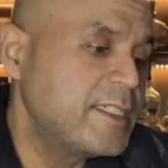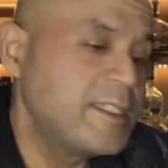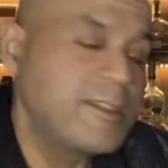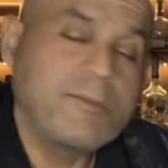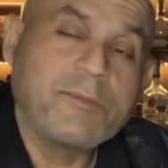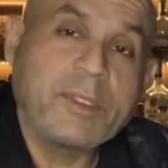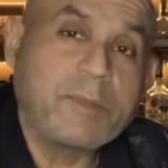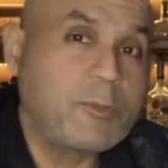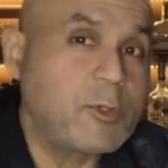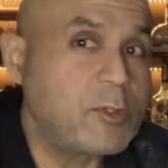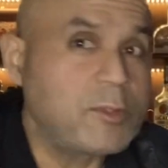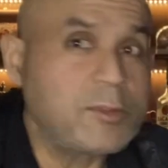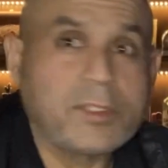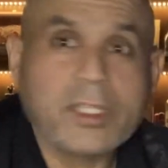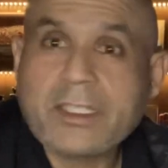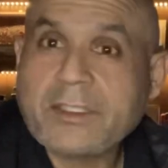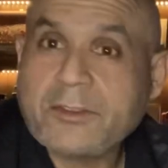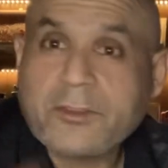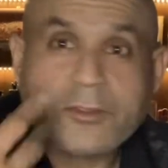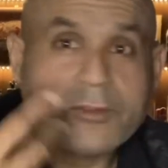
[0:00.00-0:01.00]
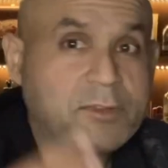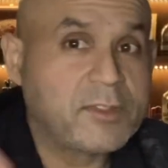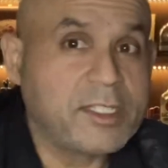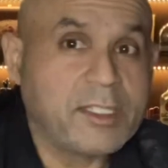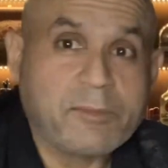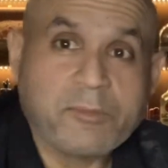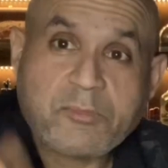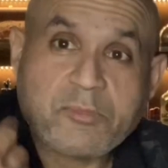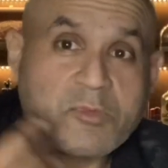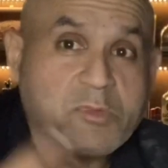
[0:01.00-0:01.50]
people, they just
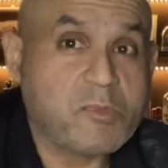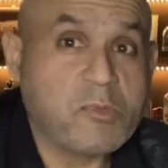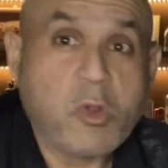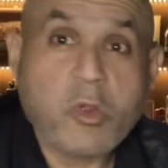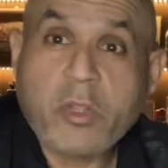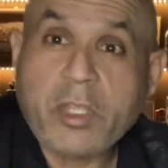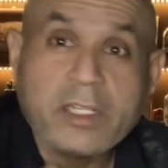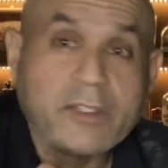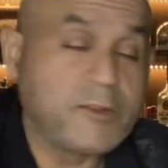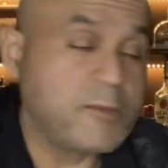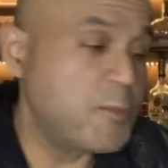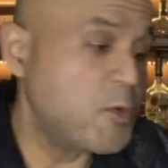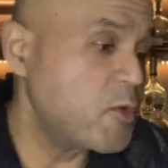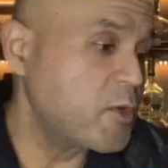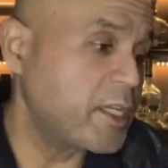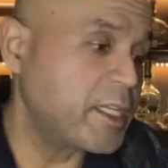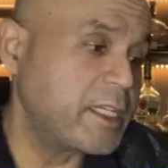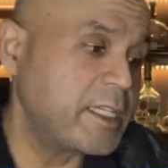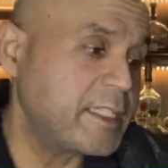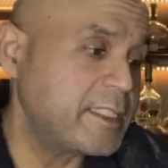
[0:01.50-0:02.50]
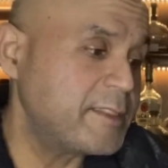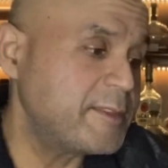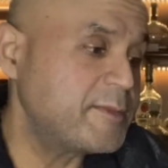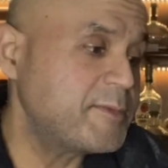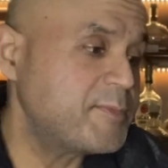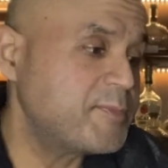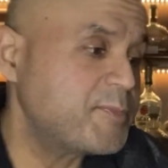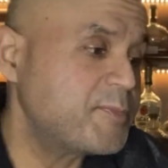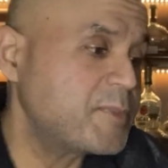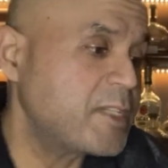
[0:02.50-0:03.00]
keep smoking and smoking, and
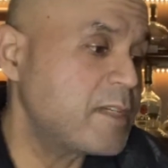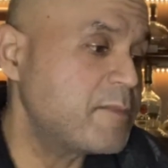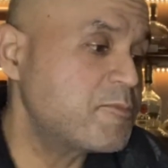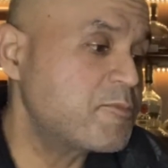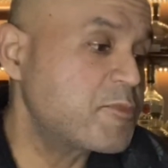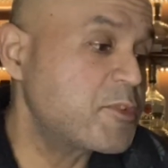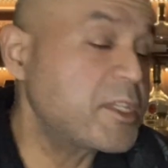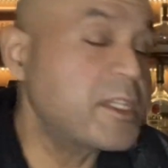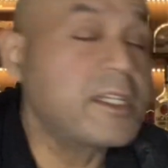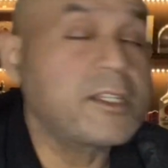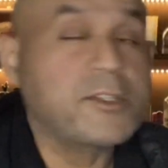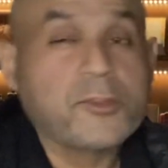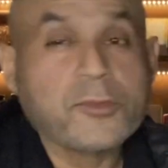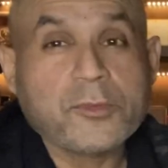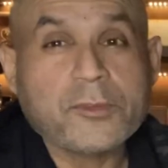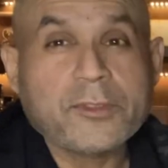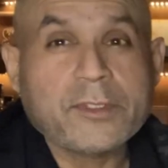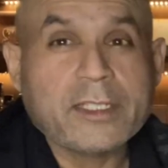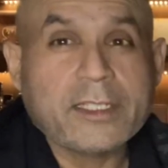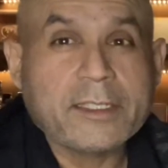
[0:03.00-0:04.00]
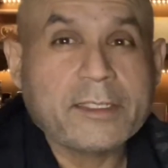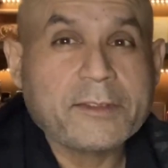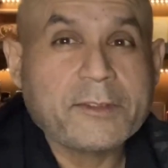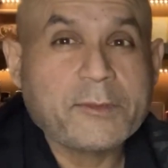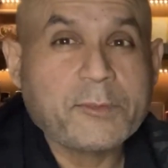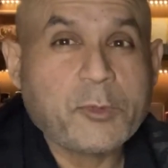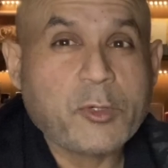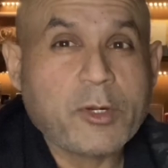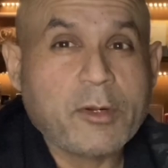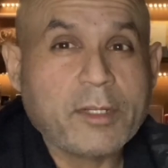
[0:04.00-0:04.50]
I'm pretty sure there's
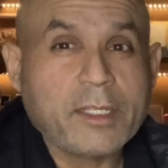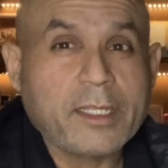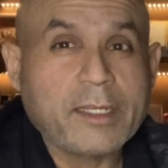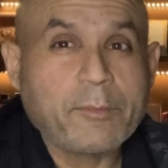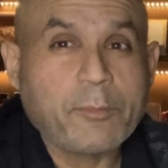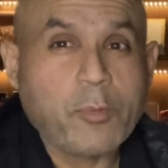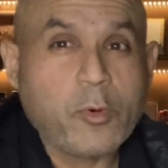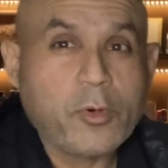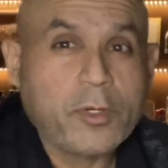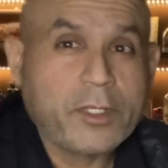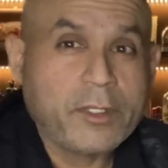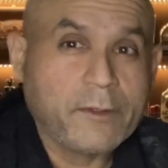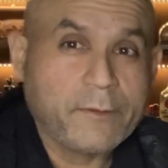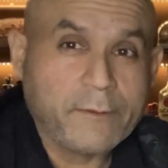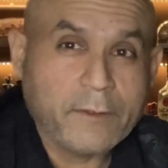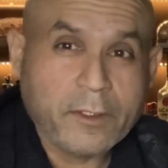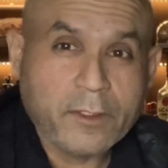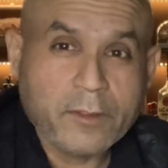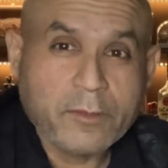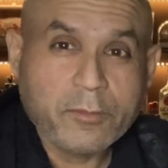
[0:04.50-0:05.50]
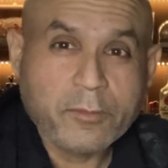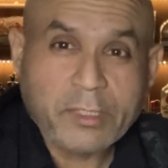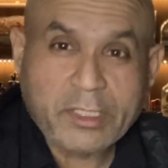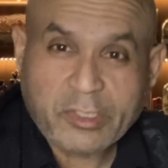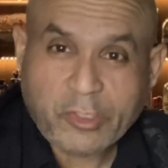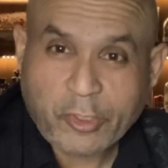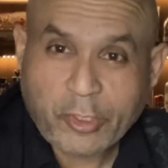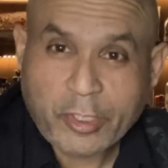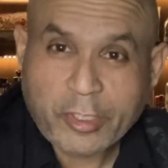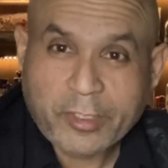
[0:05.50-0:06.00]
probably a point of no
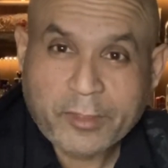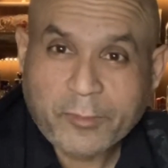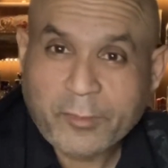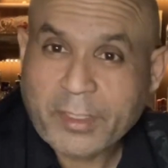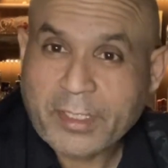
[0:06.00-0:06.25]
return.